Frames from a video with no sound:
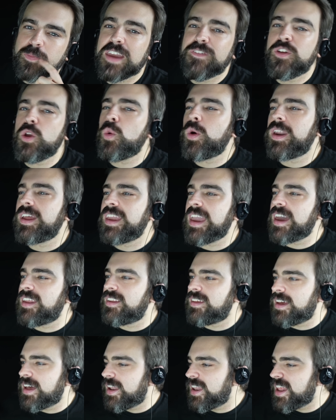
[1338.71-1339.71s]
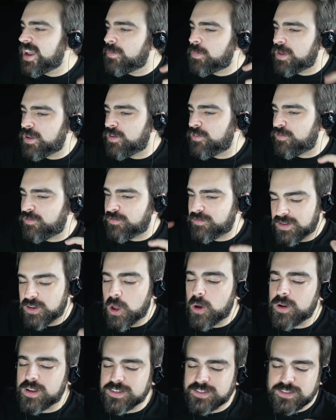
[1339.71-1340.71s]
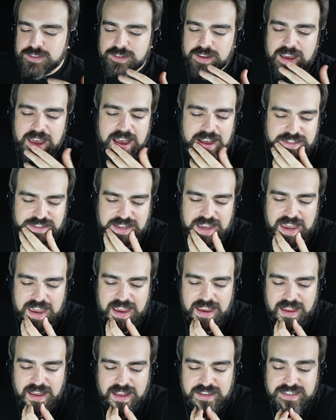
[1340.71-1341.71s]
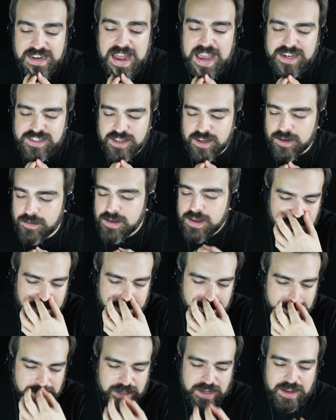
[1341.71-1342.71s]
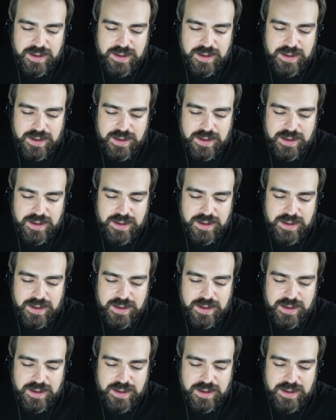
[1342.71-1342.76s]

if you want to get a little bit of notice as an actor, just